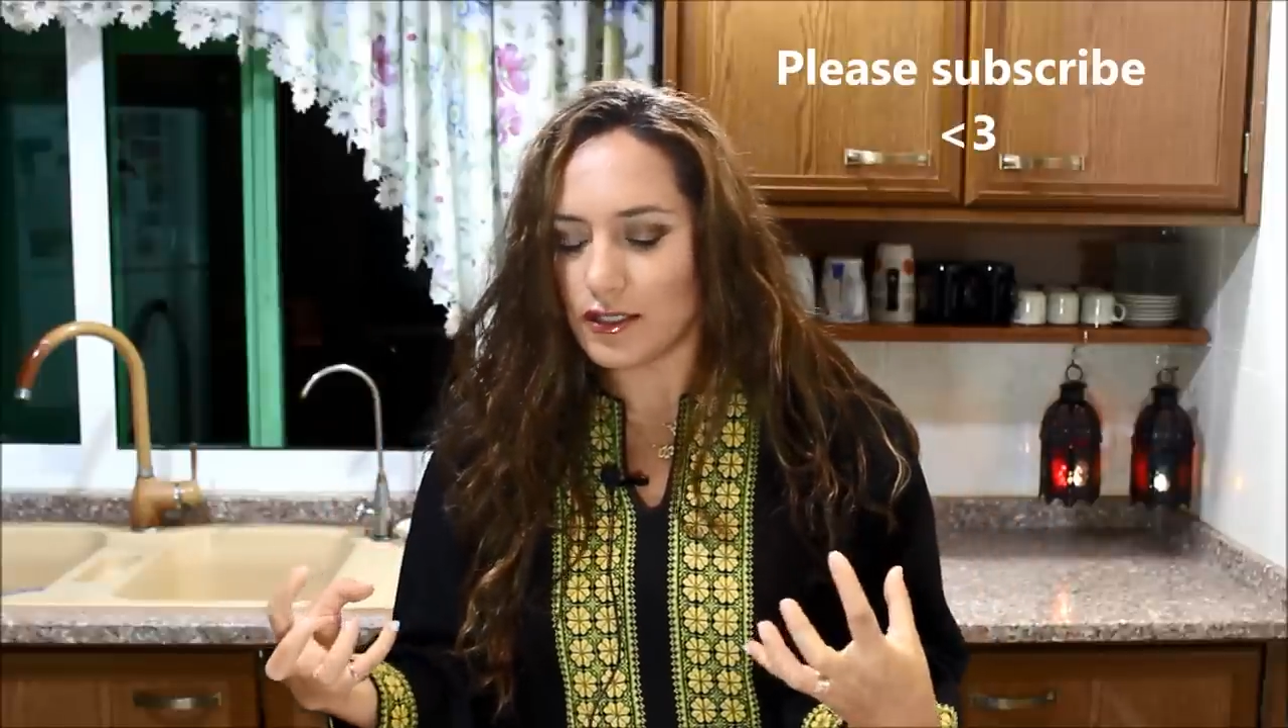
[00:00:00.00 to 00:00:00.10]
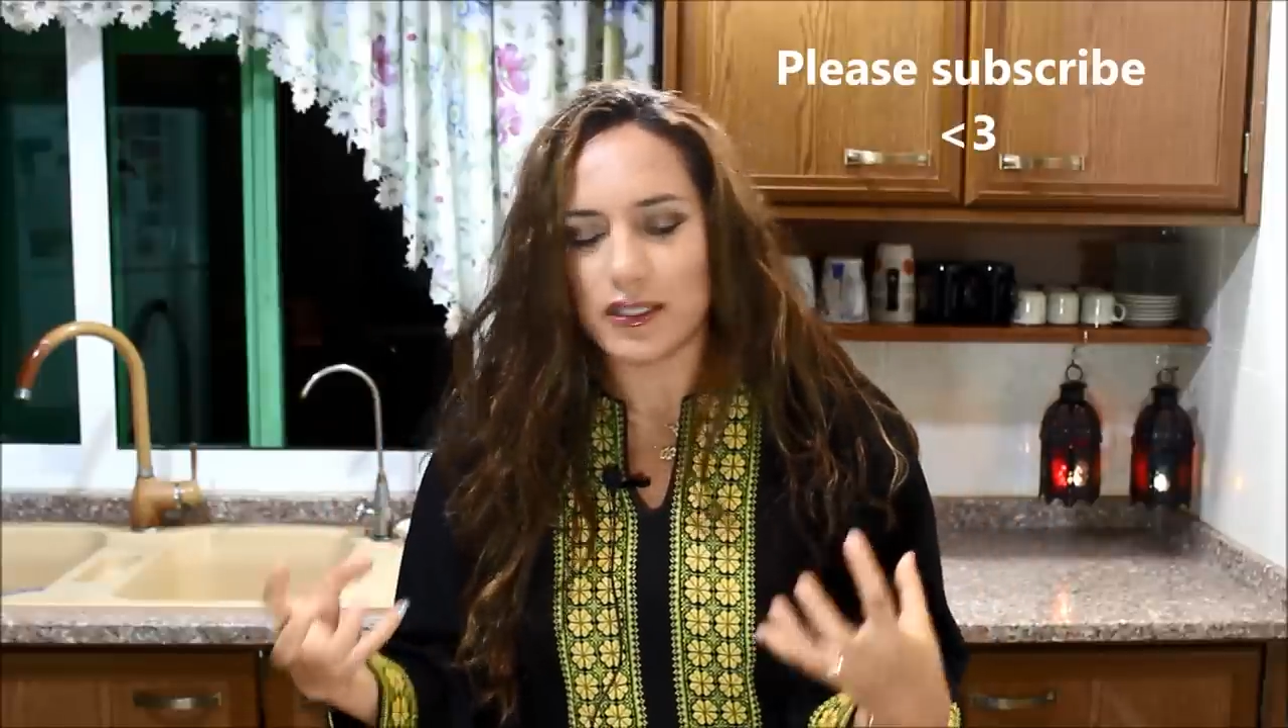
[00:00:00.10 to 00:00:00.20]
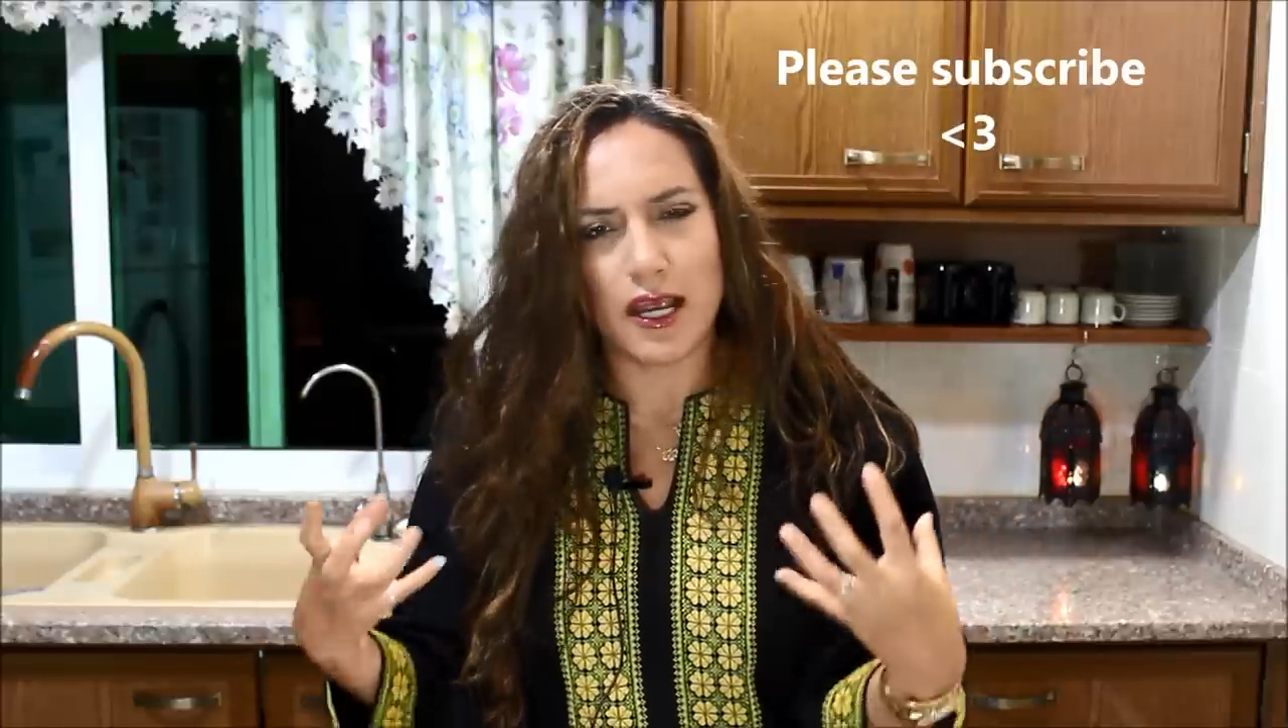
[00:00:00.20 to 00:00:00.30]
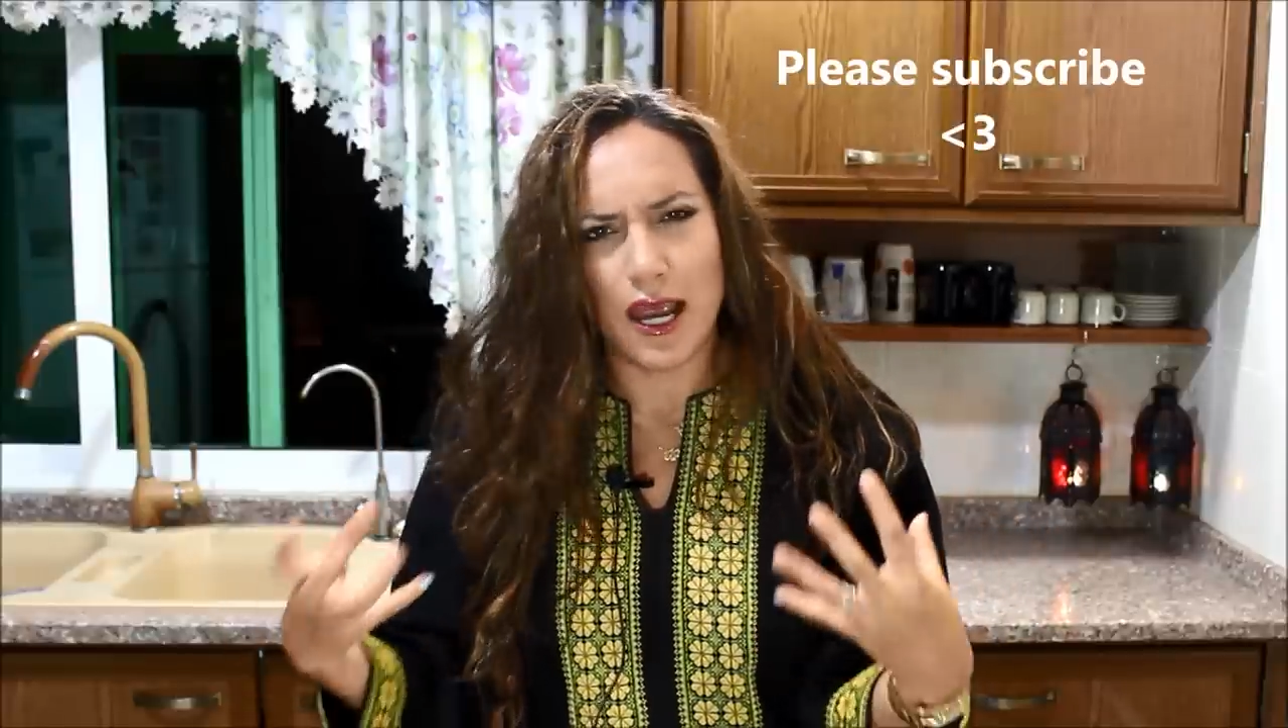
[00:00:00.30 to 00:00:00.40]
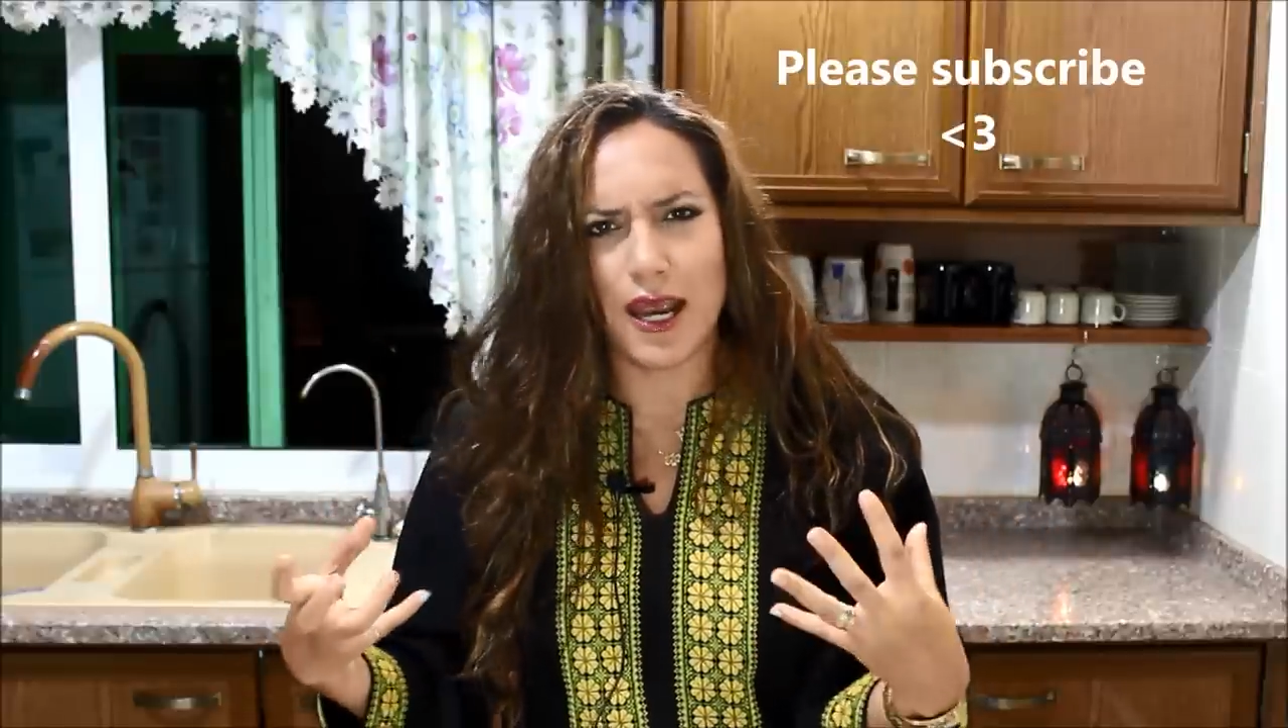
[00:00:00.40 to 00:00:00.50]
you
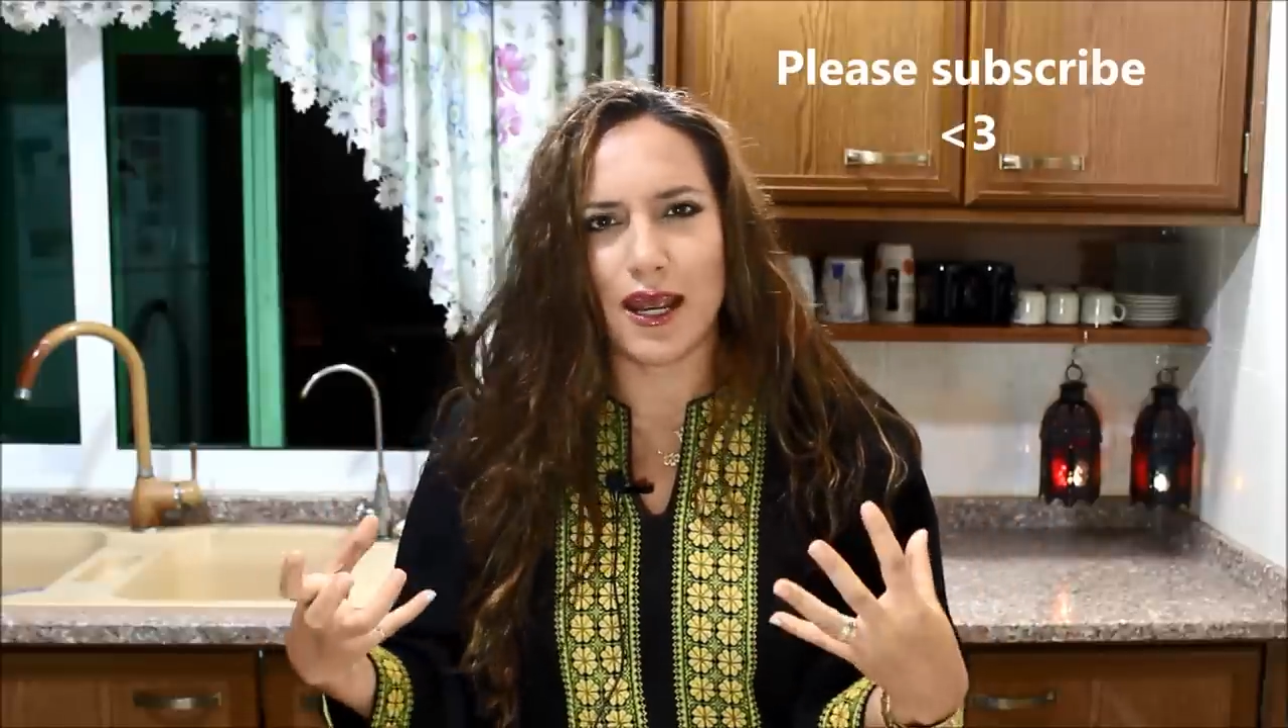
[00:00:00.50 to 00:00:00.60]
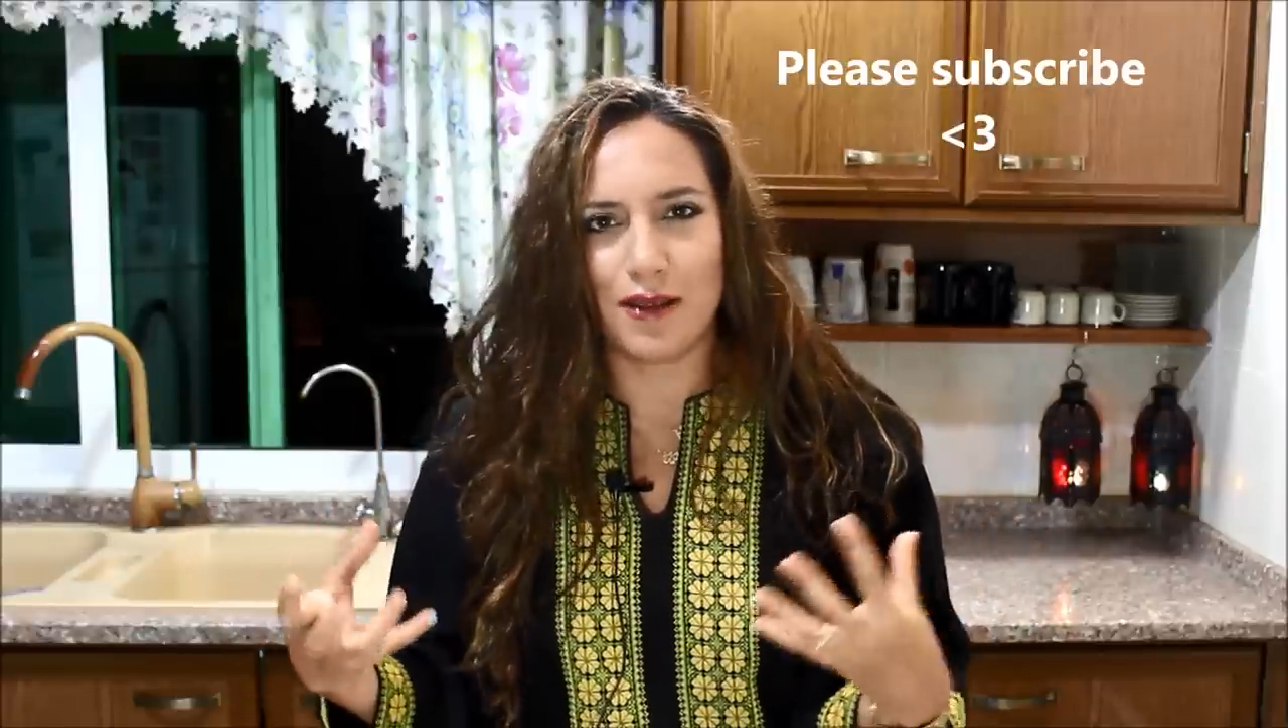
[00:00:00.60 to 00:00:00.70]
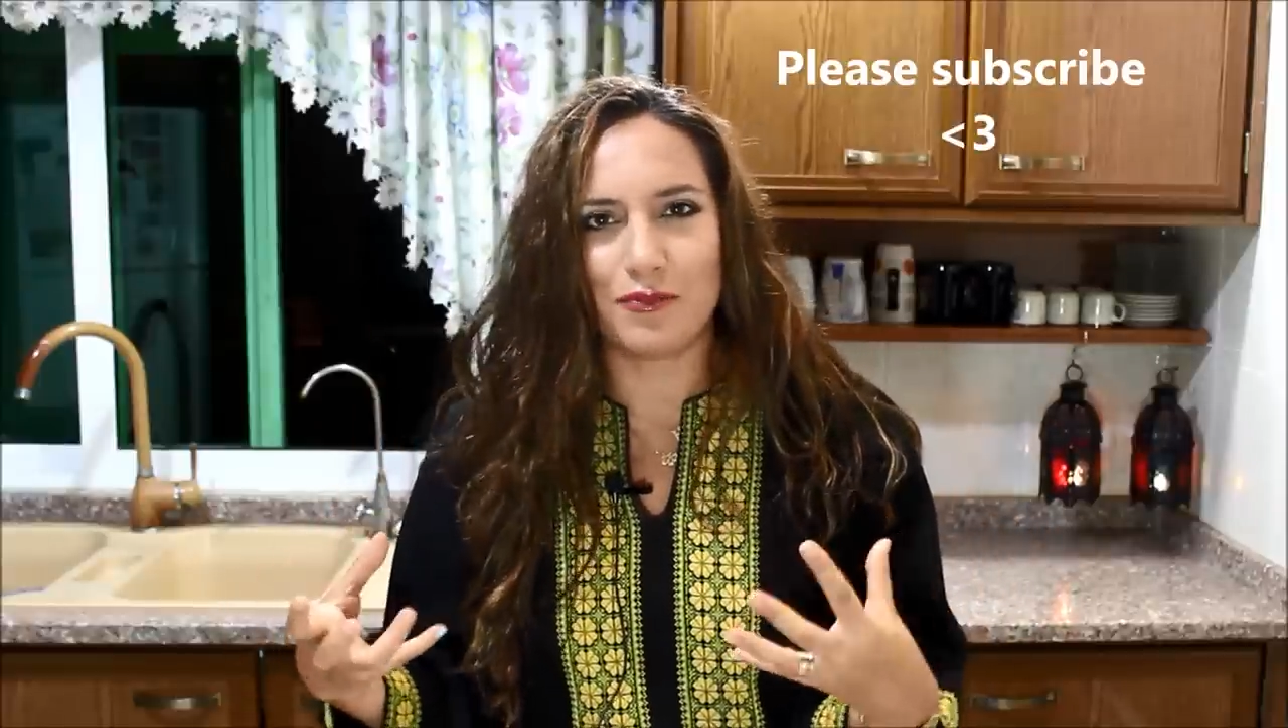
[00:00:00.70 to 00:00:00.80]
say, hey,